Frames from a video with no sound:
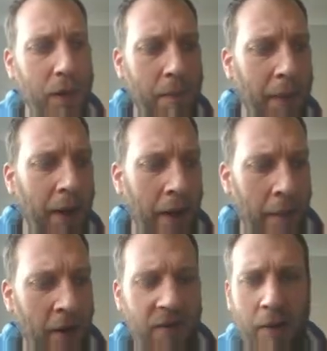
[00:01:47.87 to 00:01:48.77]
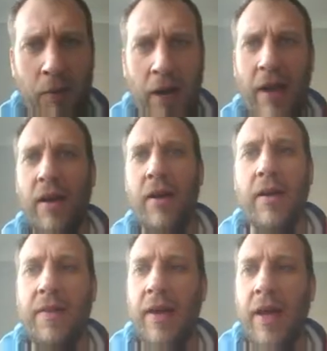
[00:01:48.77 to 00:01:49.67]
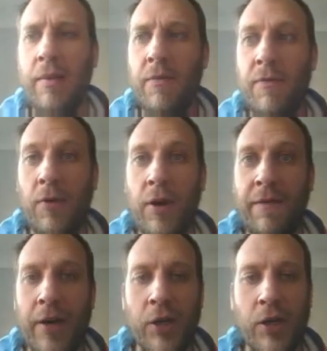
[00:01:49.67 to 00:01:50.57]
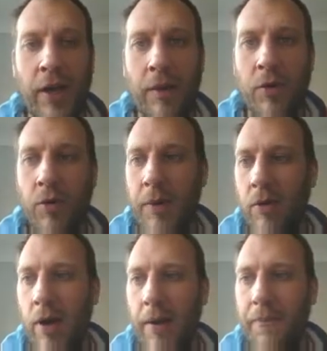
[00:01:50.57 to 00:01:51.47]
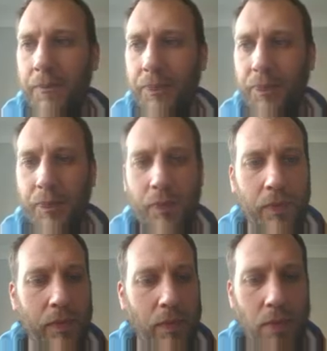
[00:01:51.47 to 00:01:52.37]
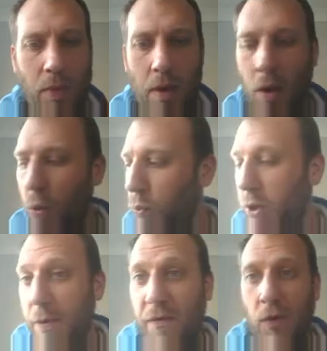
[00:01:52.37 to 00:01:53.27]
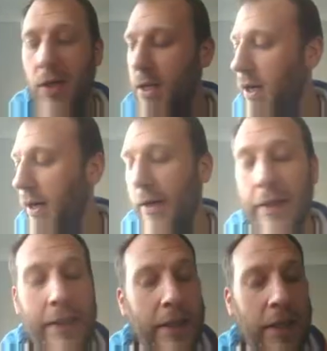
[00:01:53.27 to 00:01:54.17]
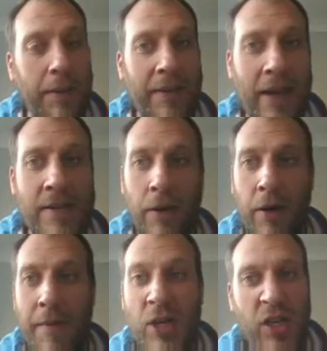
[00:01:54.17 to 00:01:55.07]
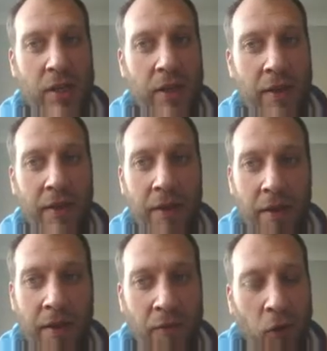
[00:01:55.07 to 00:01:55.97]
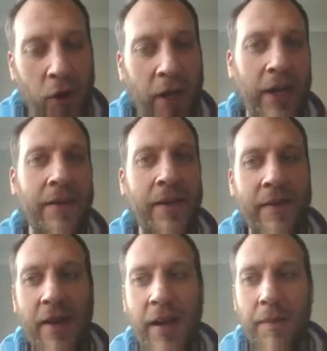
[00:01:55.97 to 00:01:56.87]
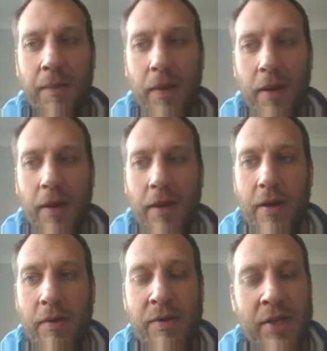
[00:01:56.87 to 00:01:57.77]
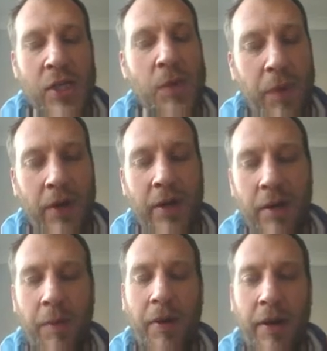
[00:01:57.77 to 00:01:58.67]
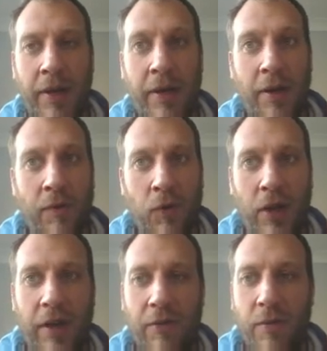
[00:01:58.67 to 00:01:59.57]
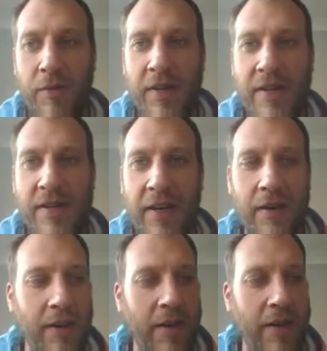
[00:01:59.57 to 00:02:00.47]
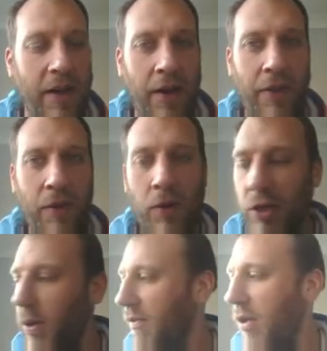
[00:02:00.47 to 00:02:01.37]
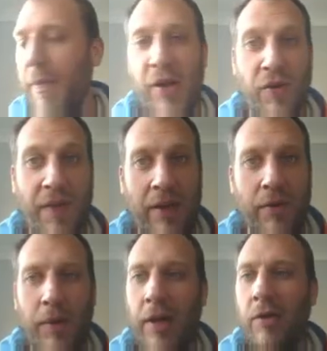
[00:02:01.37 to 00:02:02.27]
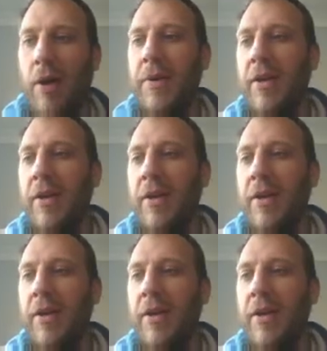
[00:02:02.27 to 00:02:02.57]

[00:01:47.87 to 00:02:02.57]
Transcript: but hopefully we'll get the game fully finished today, which would be great. Oh, just before I start, a couple of days ago I mentioned that the rocket in this game was inspired by a rocket from Tintin, and I thought, oh, do you know what? I've got a picture of that, so I went and grabbed it